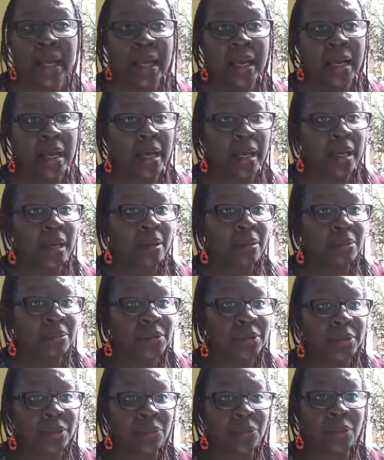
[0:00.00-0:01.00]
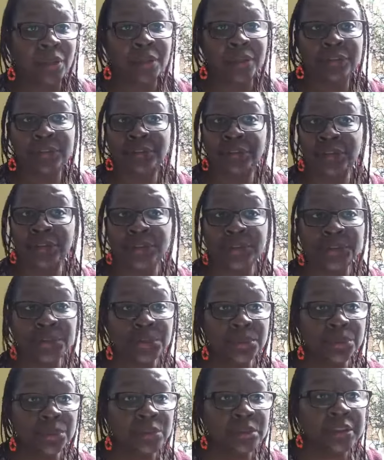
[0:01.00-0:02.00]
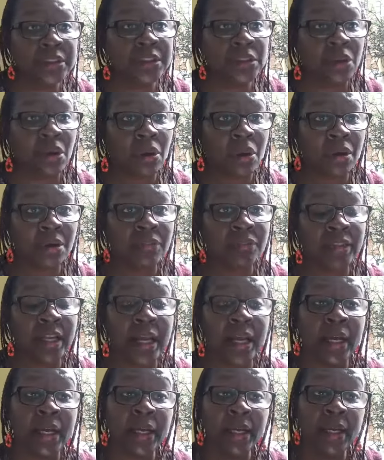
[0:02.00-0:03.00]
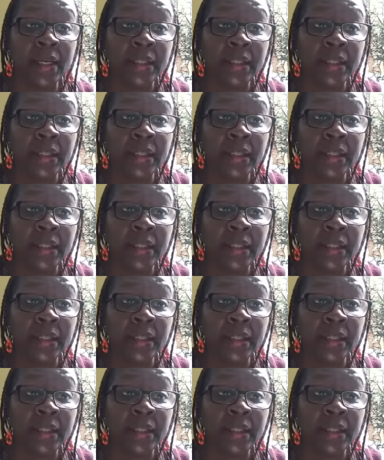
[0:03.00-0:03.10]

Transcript: uh, you know, wonderful suits and all of that,